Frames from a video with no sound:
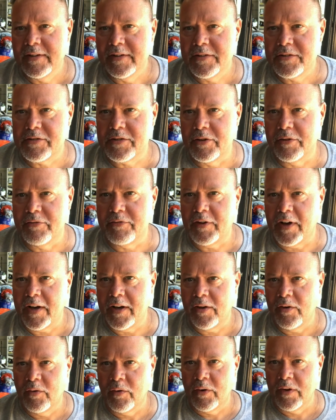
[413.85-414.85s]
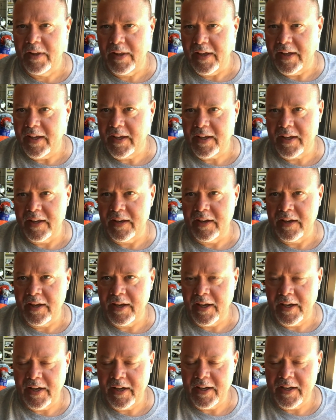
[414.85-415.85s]
Still fighting an oil leak,
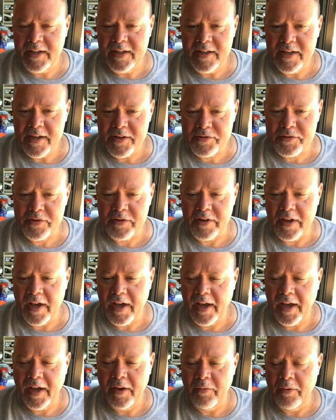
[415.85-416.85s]
and yesterday